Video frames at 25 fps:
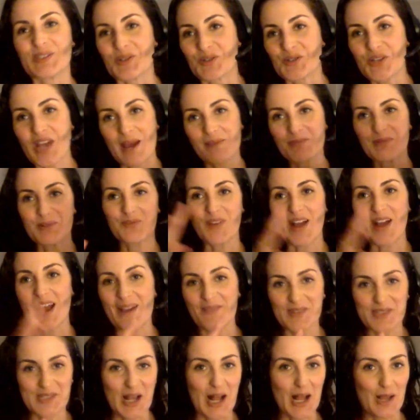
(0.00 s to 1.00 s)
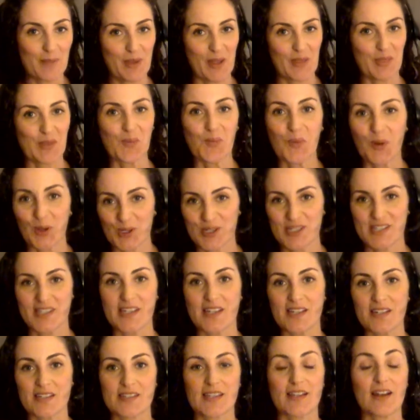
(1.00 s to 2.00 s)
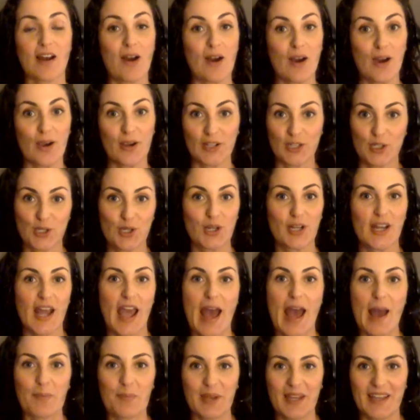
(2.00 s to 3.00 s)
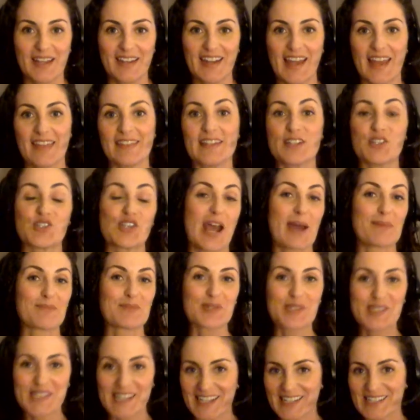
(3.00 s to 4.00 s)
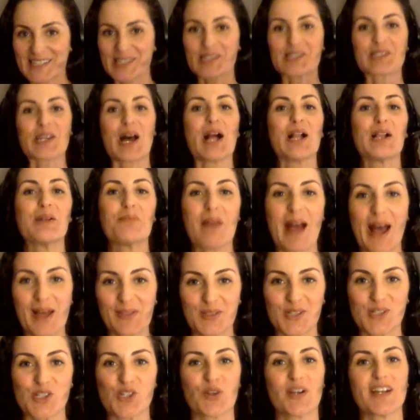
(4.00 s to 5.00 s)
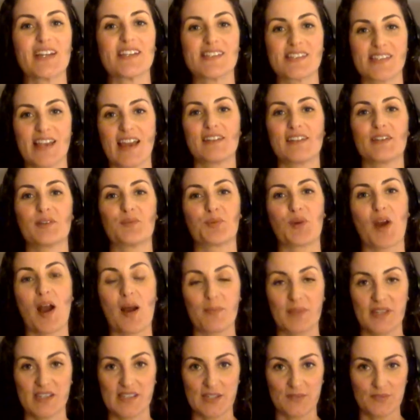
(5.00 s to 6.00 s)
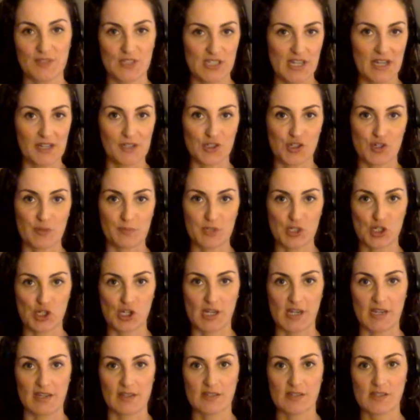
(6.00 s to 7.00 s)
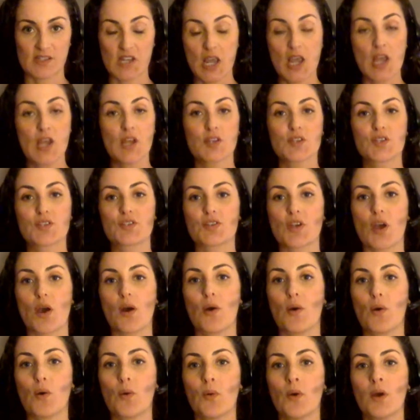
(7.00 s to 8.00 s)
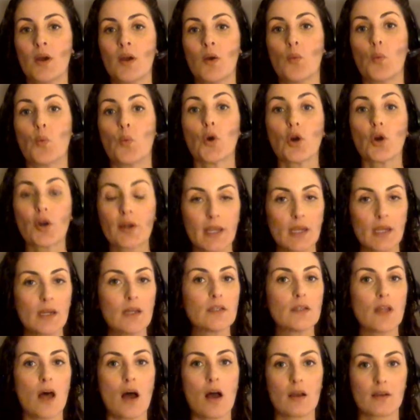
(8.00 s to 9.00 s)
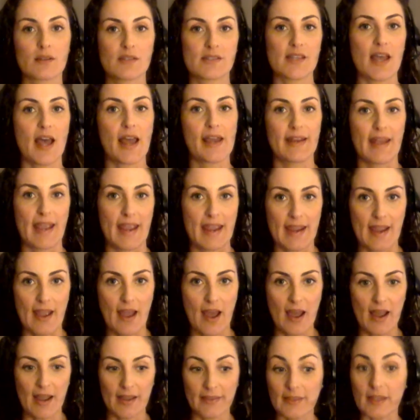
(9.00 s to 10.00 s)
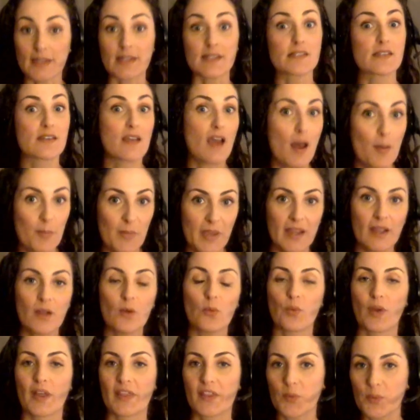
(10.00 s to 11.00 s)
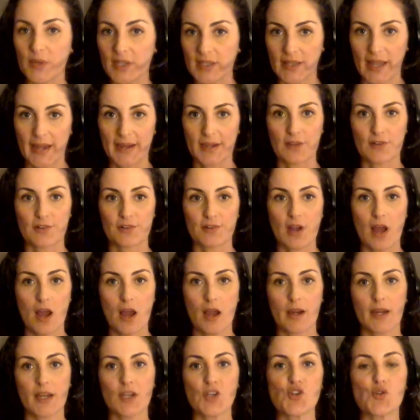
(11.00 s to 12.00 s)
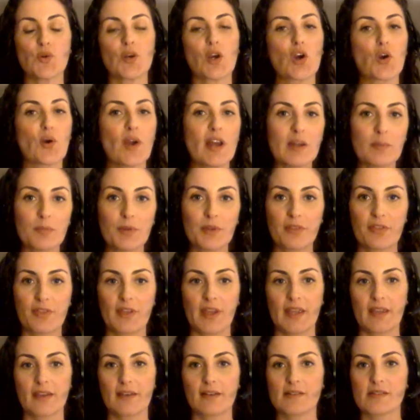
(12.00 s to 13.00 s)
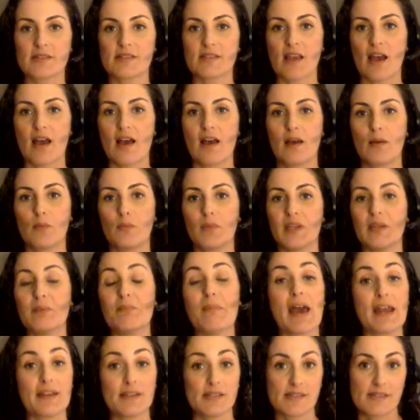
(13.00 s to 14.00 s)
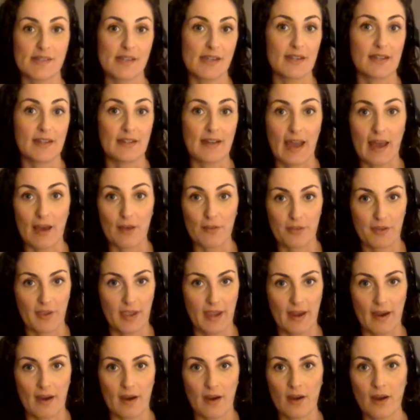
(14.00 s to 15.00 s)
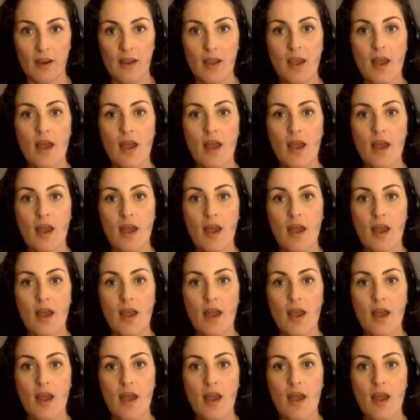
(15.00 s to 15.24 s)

So chapter 5 is all about the worst things that are and could happen. And then chapter 6 is all about the transcendent promise of intelligent machines. So working alongside AI that is coming, whether we like it or not, can do incredible things in medicine and healthcare,